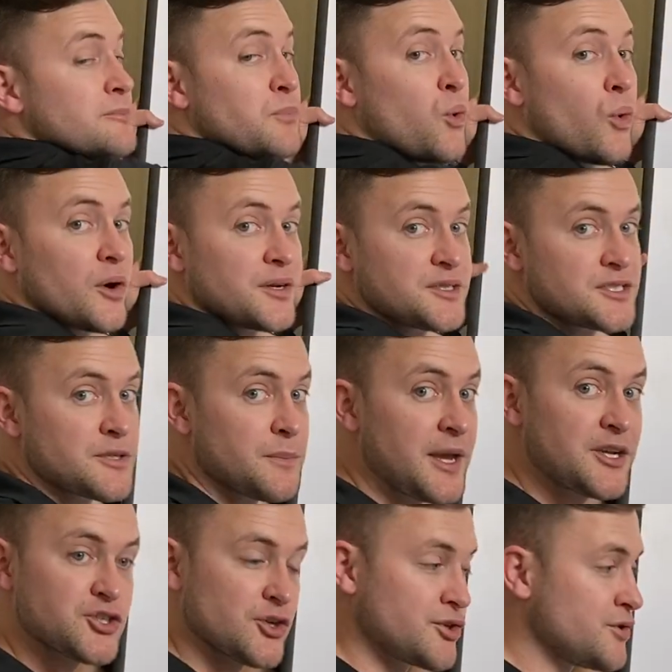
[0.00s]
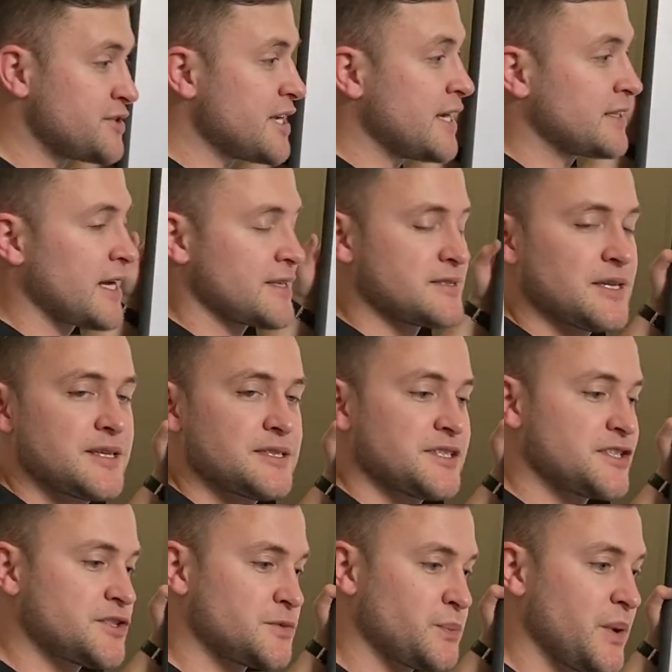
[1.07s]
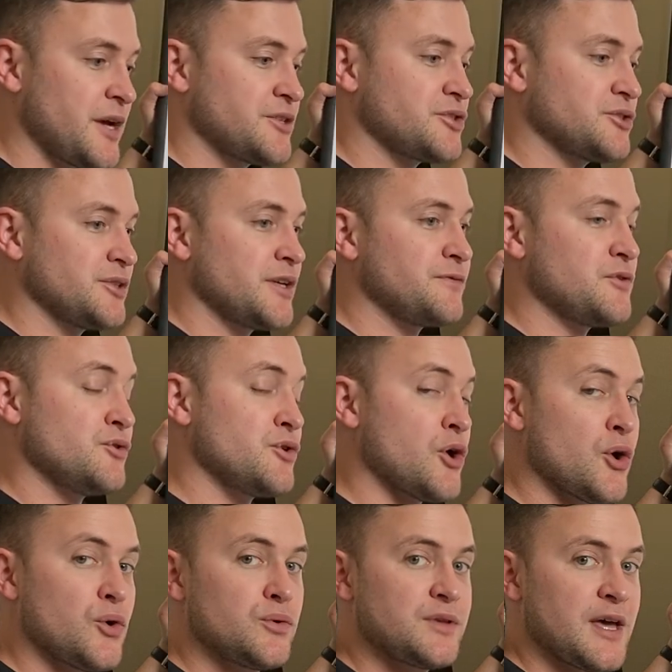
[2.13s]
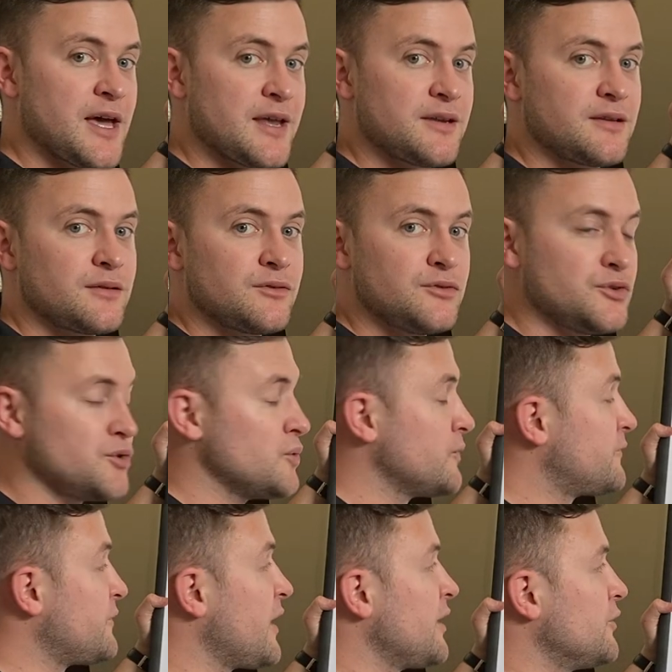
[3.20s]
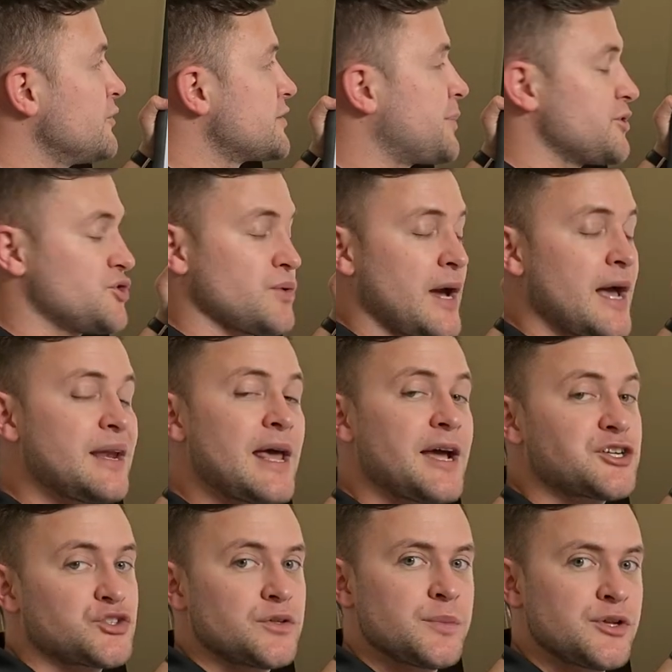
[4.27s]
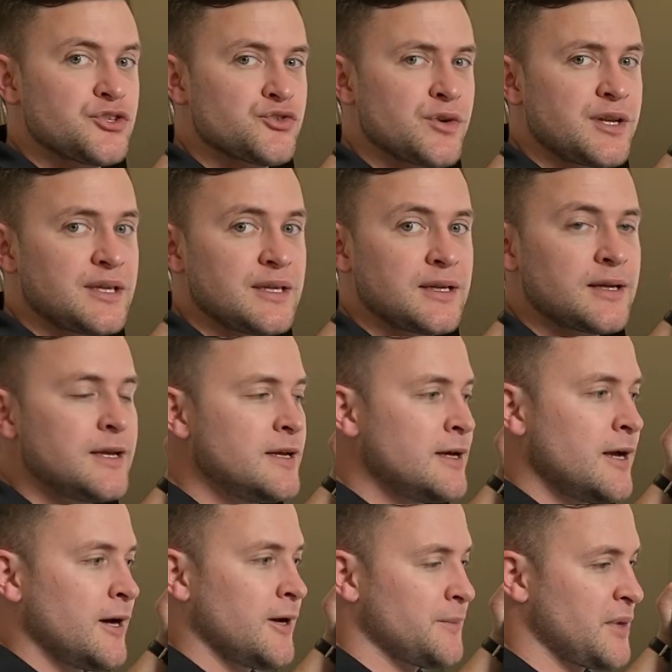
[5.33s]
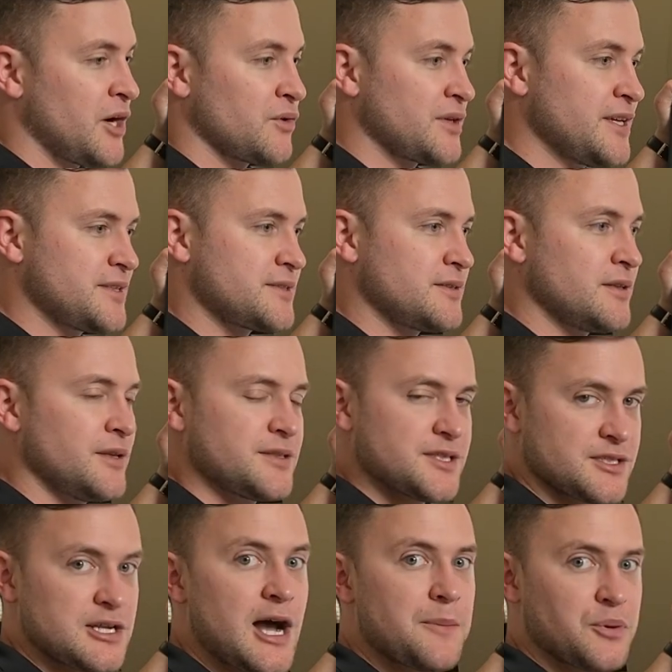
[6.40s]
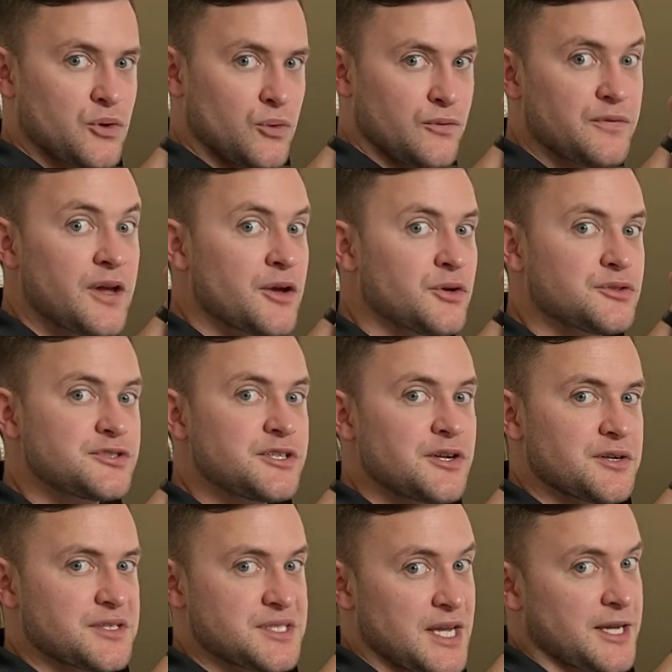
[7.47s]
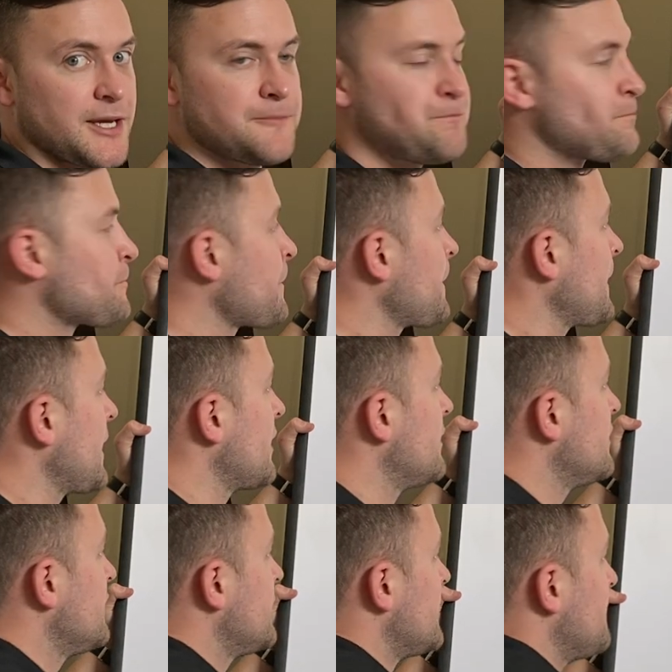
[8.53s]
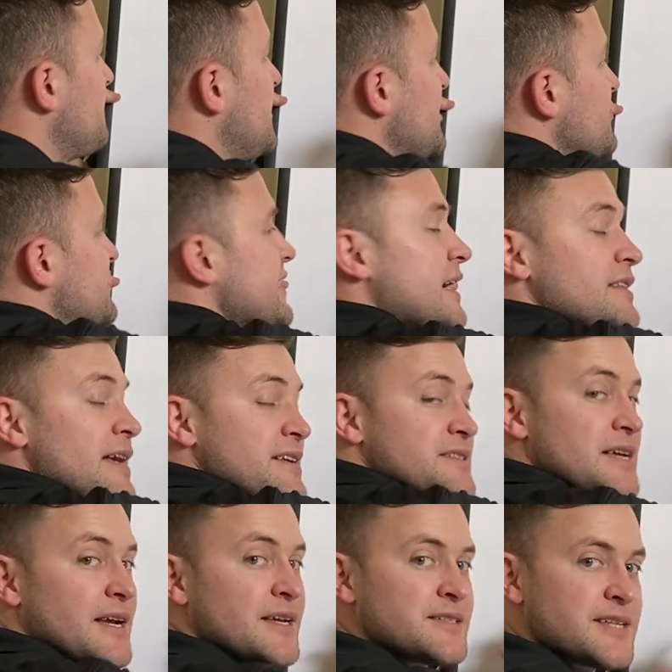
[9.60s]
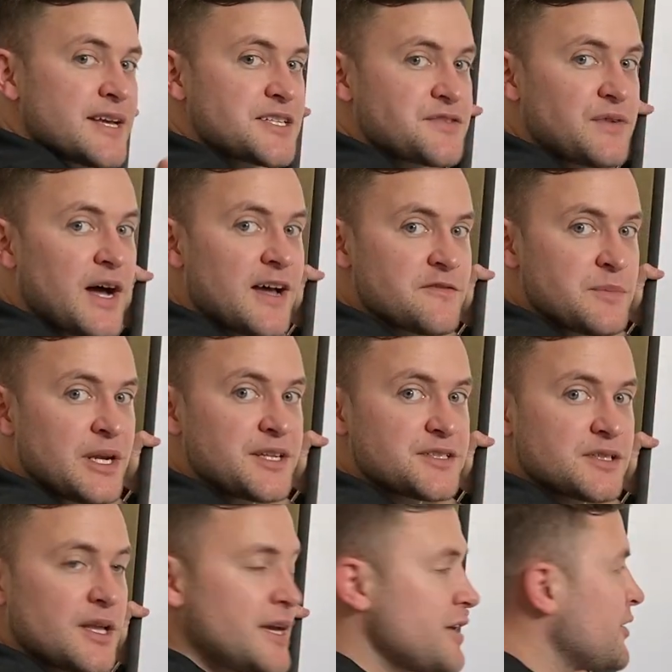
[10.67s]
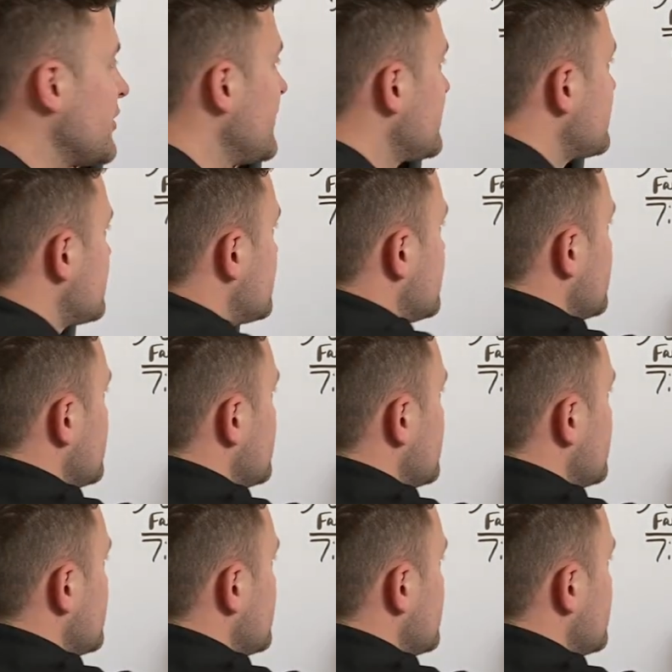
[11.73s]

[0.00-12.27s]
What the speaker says: important to make sure you take that test, especially if you know that you failed, but you hadn't actually been drinking. And I'll get into topical fails here in a second. But you take that second test 5 minutes later.